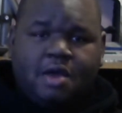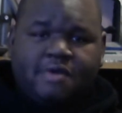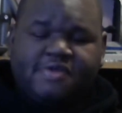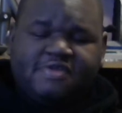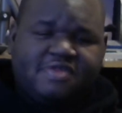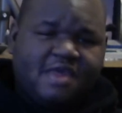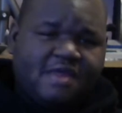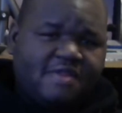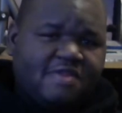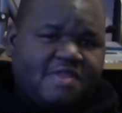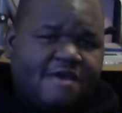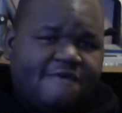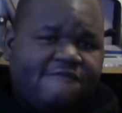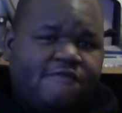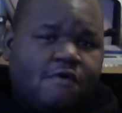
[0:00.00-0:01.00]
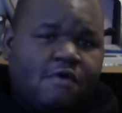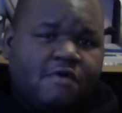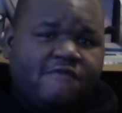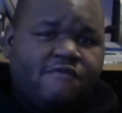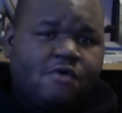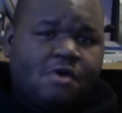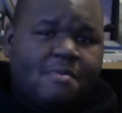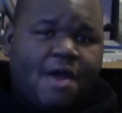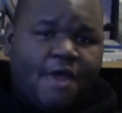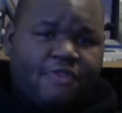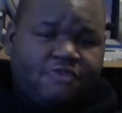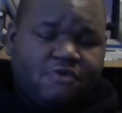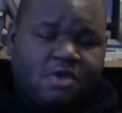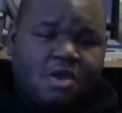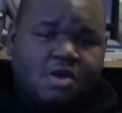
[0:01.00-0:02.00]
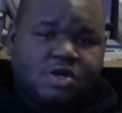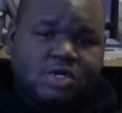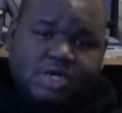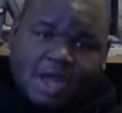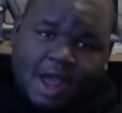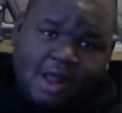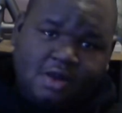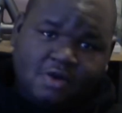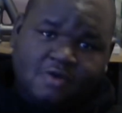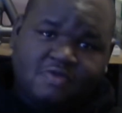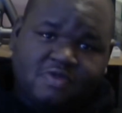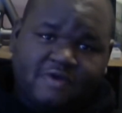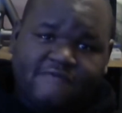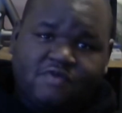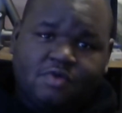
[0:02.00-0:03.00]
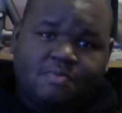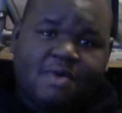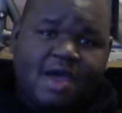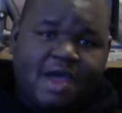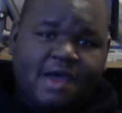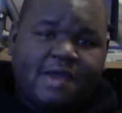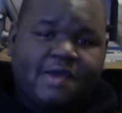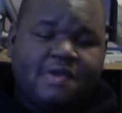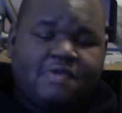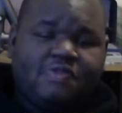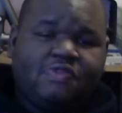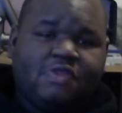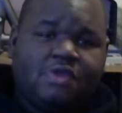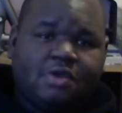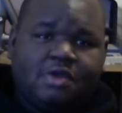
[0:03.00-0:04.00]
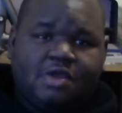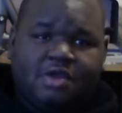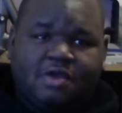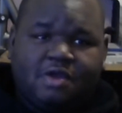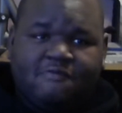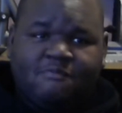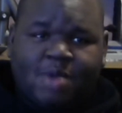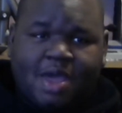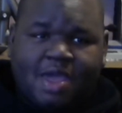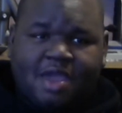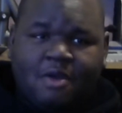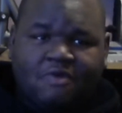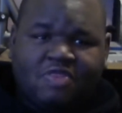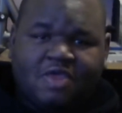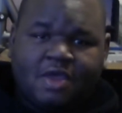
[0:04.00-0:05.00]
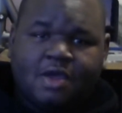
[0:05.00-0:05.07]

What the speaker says: He's selling that fork for about $300 if you buy everything